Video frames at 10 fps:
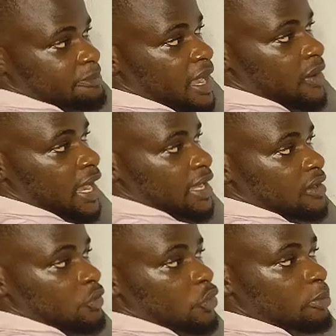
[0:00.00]
power
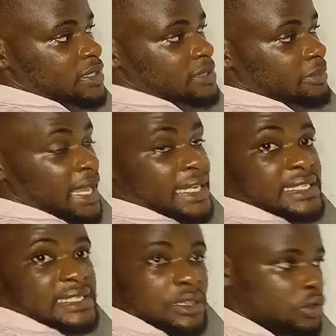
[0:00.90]
will multiply
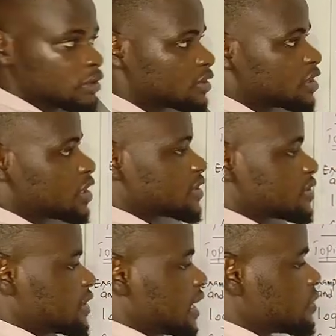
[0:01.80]
this log,
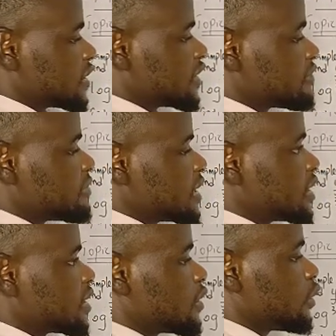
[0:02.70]
so that will give
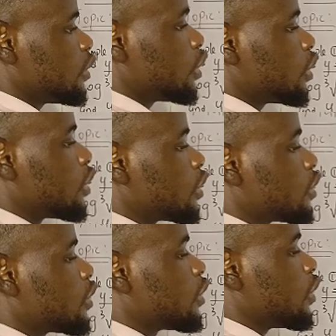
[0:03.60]
me log
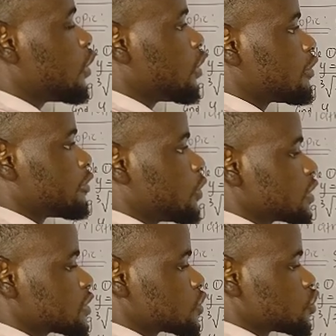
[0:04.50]
of
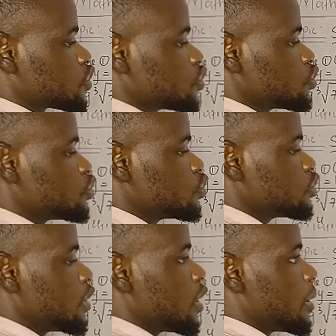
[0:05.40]
what?
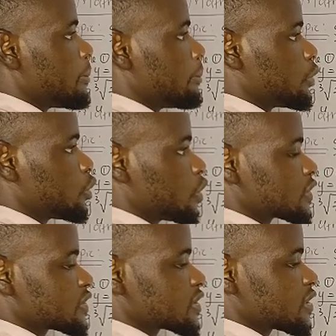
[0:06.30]
2
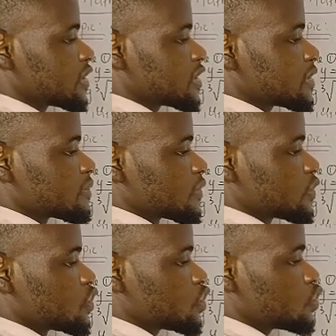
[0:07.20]
plus
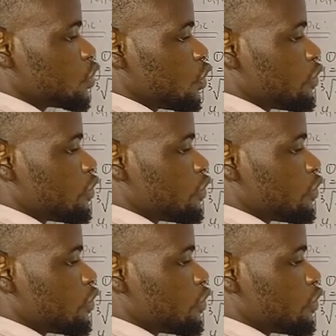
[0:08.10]
2